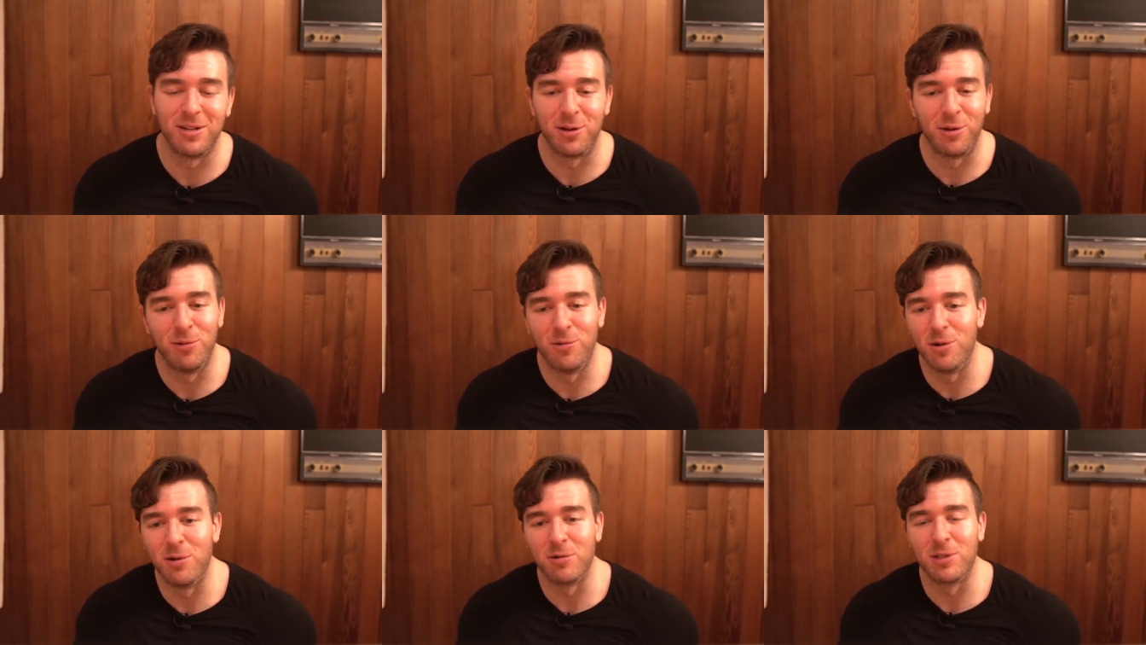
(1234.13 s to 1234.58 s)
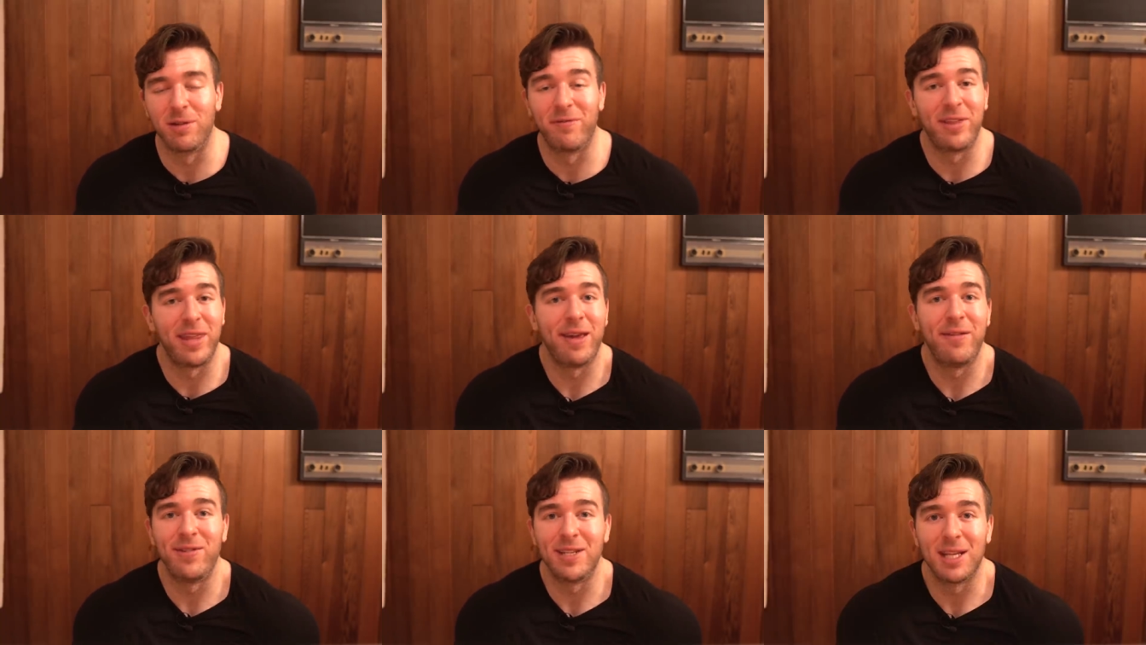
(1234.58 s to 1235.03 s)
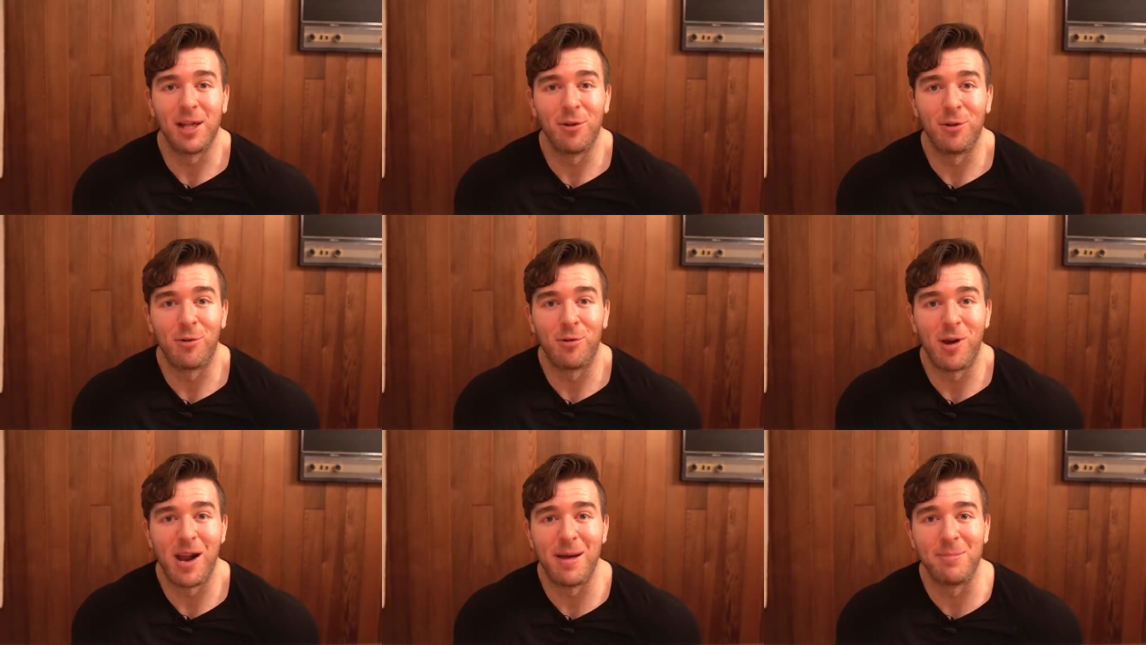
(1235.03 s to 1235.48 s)
Who knows if they even tell
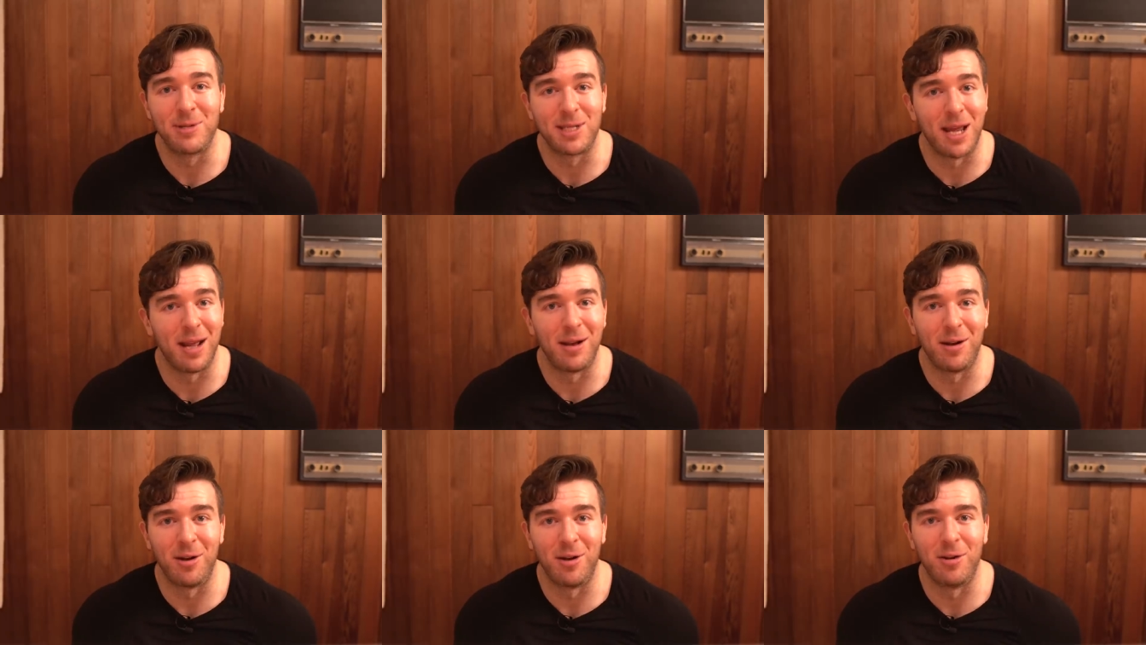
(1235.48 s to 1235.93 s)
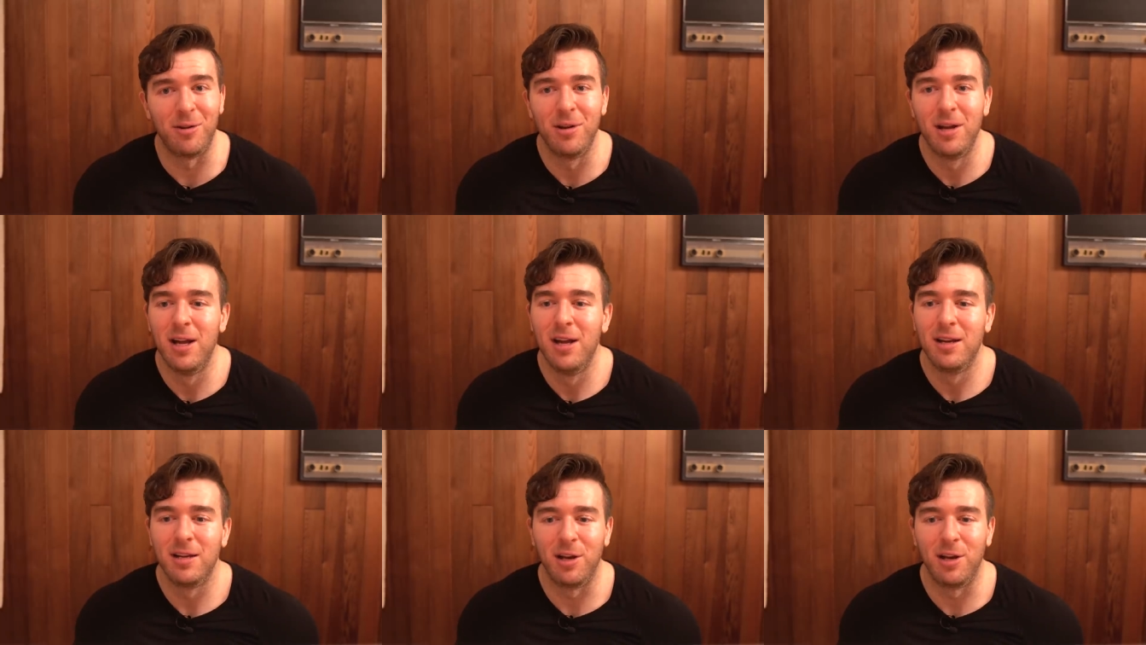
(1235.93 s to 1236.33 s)
their reps? I don't know.